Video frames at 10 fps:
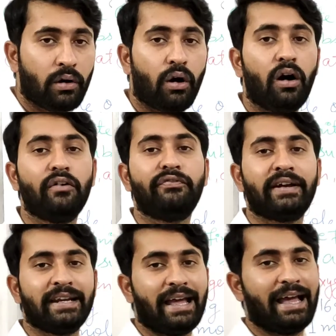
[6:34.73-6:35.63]
of
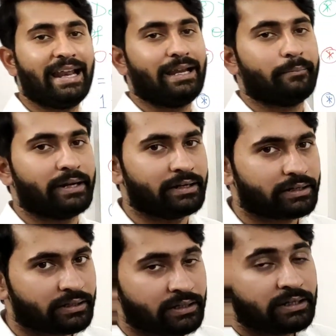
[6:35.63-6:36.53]
an element,
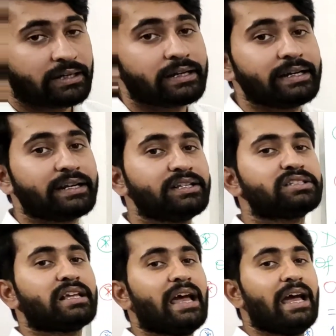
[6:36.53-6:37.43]
it is
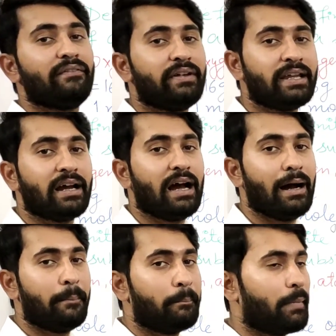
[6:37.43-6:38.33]
having
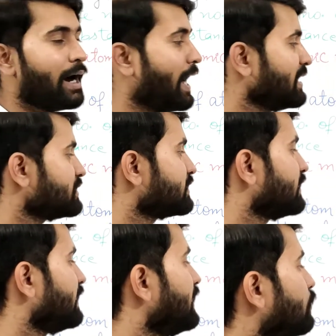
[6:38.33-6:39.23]
a mass
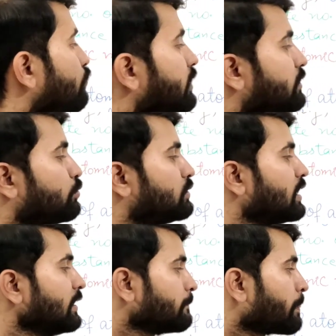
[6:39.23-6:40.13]
equal to the